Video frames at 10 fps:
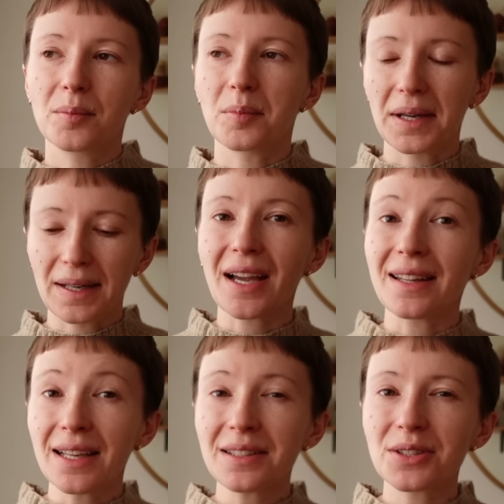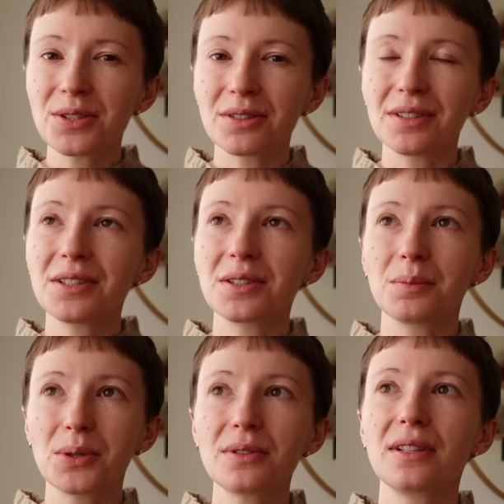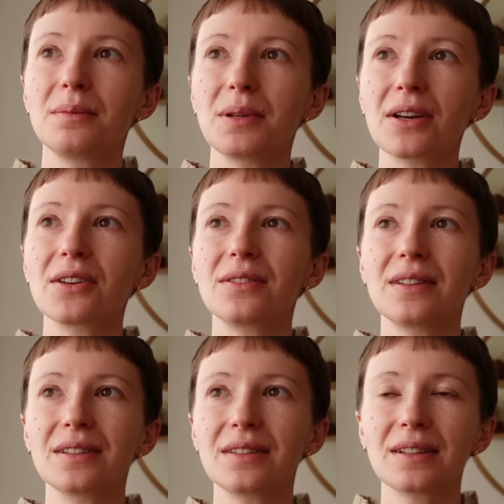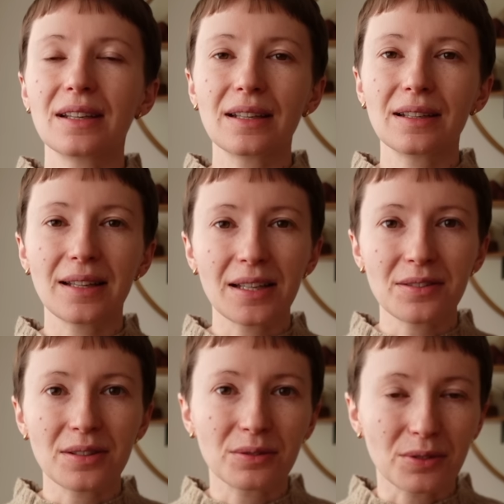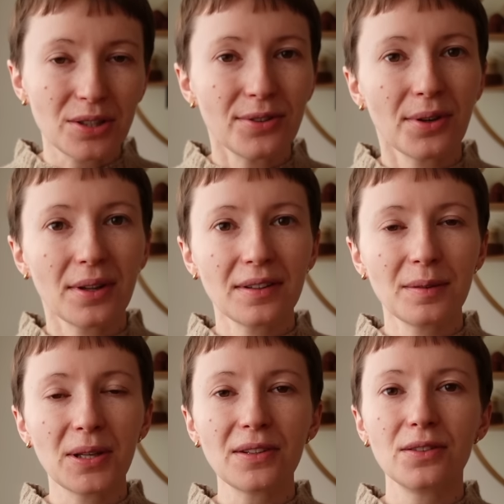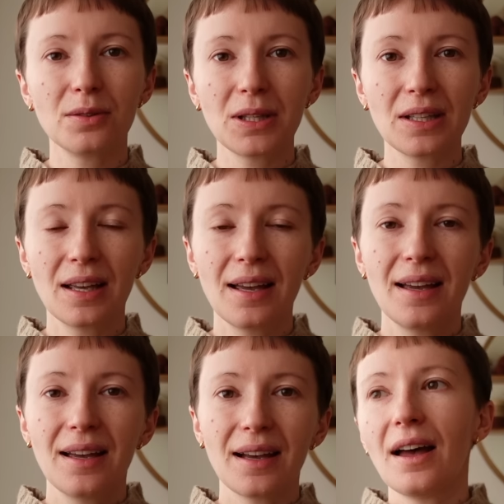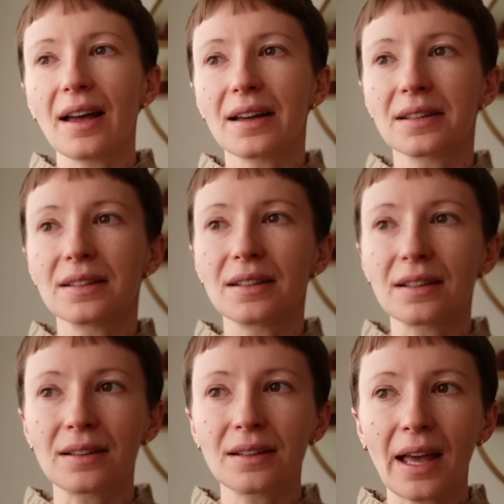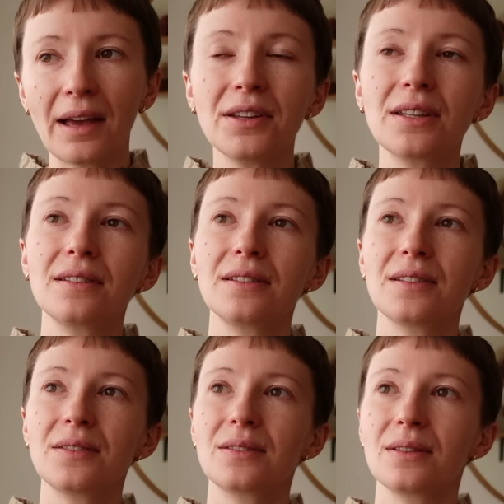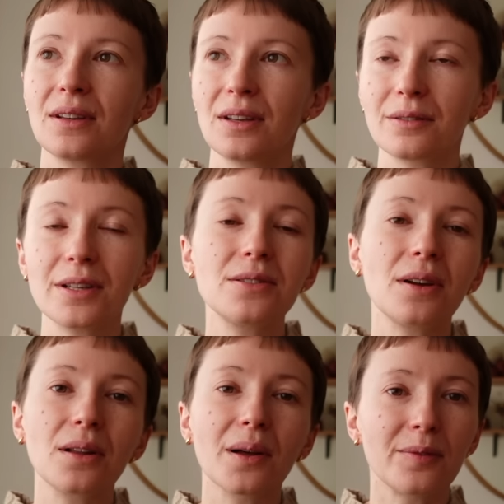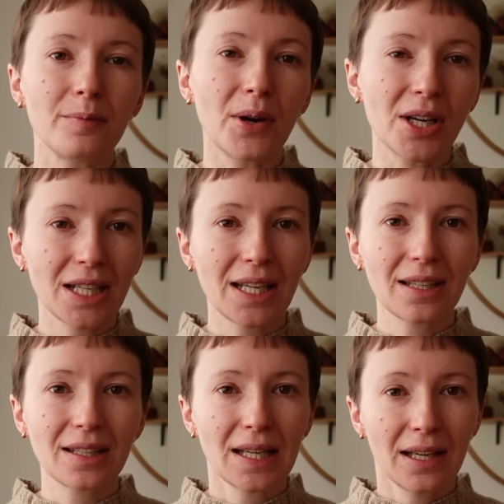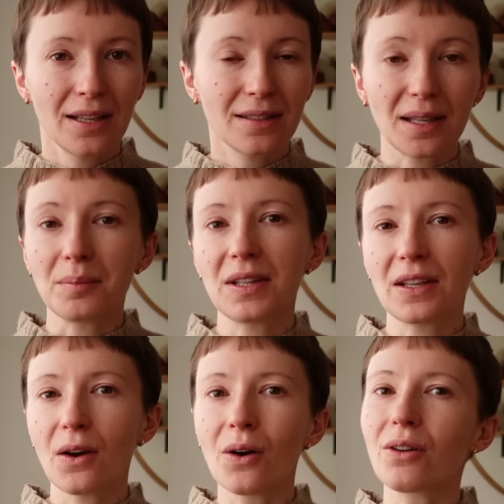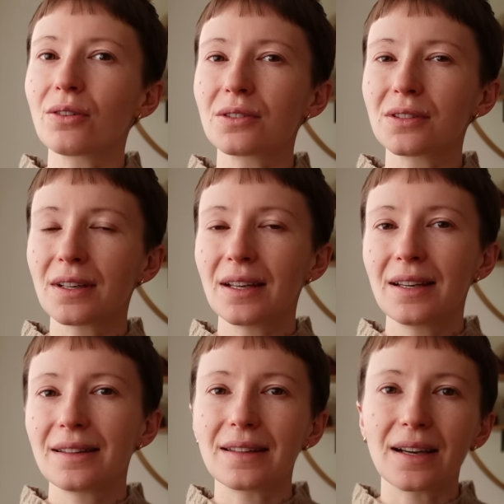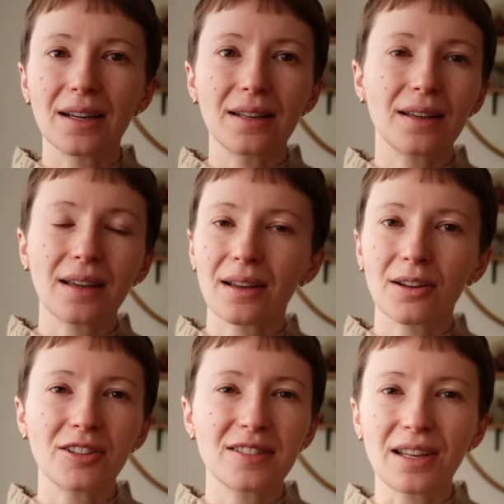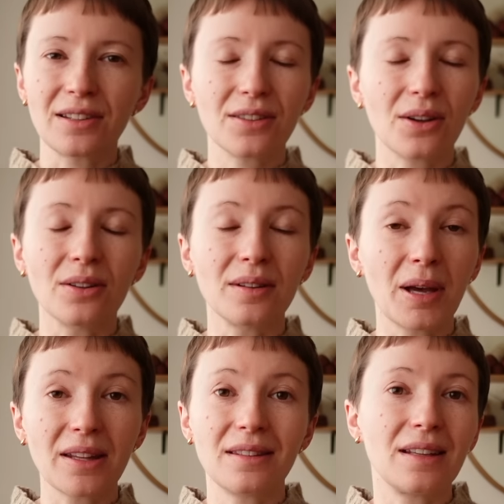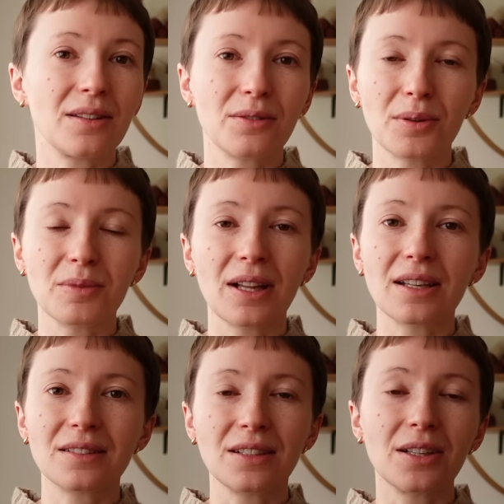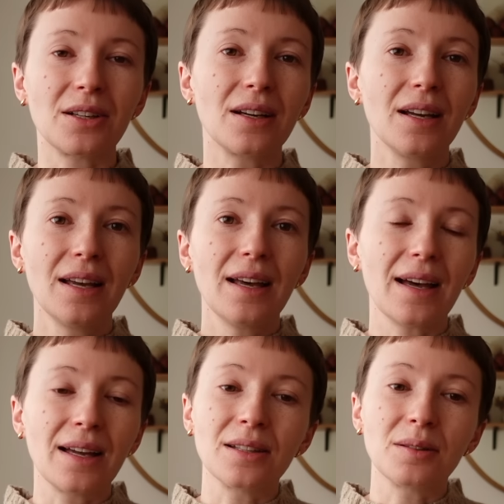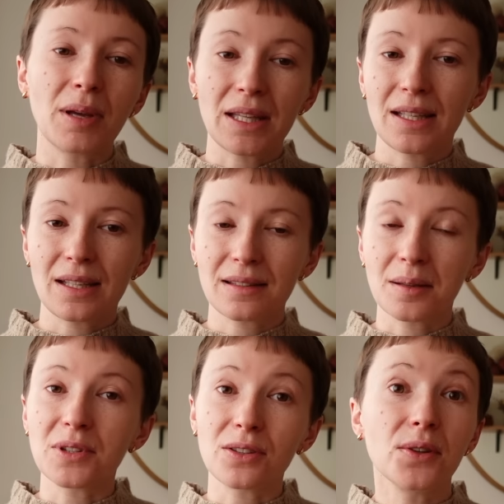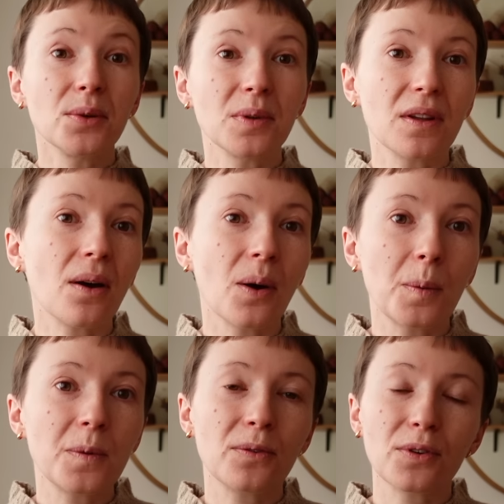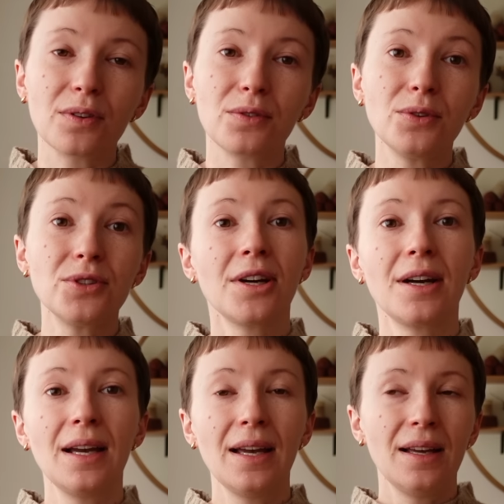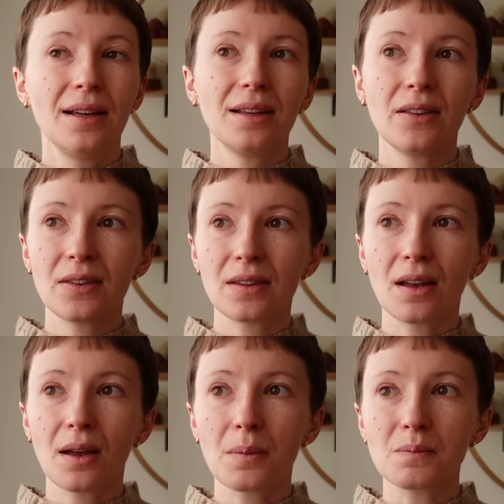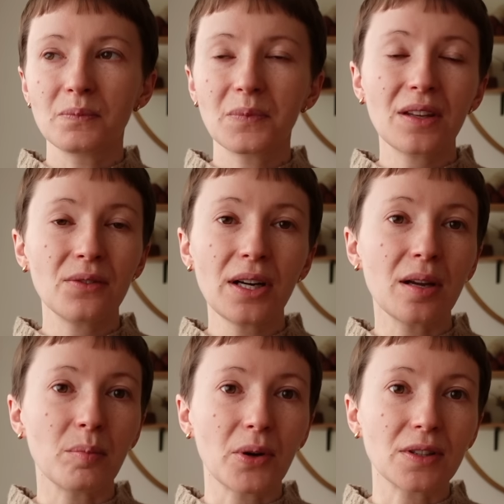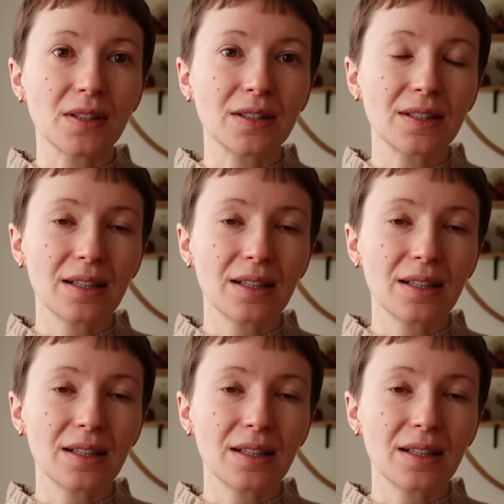But I like this tradition mostly because this cleansing ritual speaks to me, and having this ritual of burning something old that contains all the bad things from last year and making something new with the hopes for the future is very important.